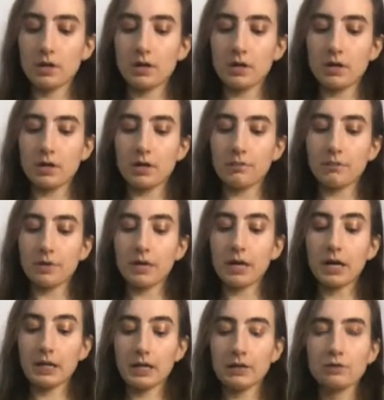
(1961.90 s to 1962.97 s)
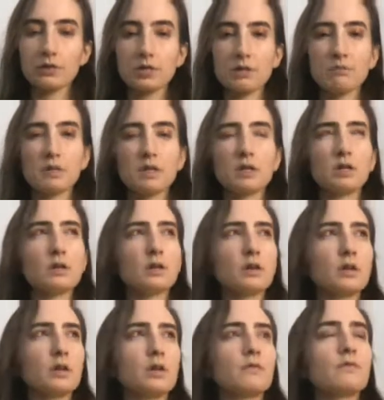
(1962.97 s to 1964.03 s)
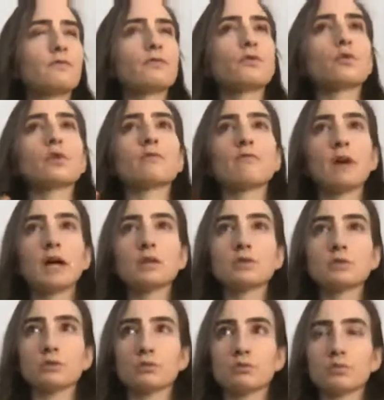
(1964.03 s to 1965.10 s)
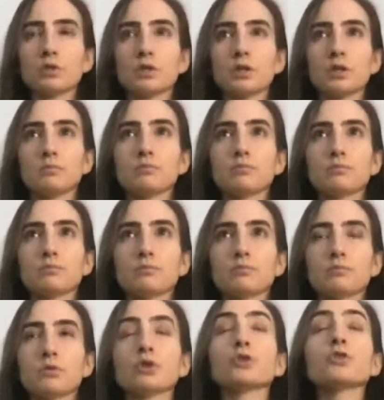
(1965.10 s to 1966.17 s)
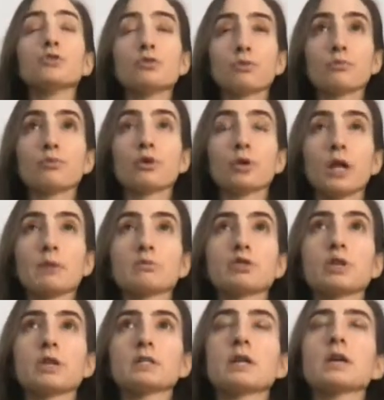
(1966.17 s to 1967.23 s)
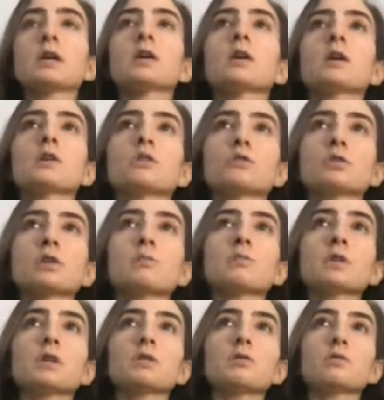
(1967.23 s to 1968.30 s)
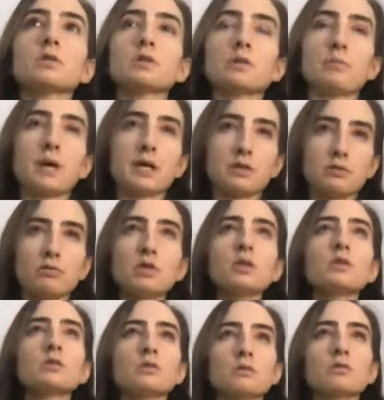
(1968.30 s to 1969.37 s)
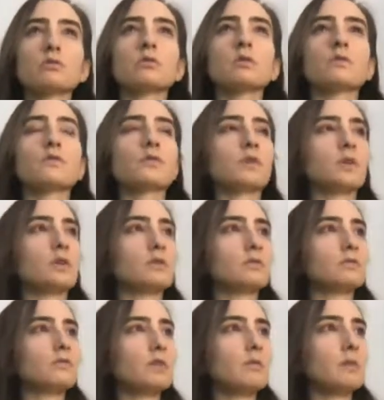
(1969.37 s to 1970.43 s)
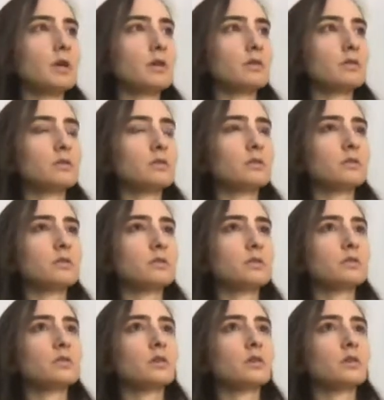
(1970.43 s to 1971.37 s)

Um, and then there's something uh, for vaginal uh, or uterine prolapse, should I say, there's something known as a pessary. So if a female